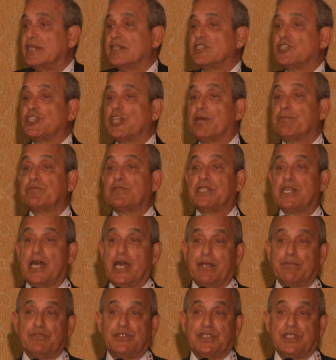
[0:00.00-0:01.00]

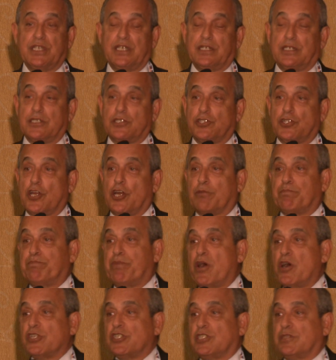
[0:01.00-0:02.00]
sometimes it is not
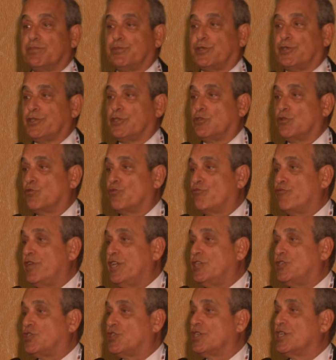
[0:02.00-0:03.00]
possible to
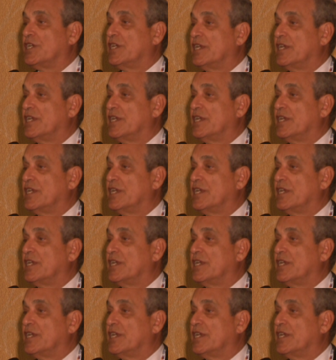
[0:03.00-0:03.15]
reach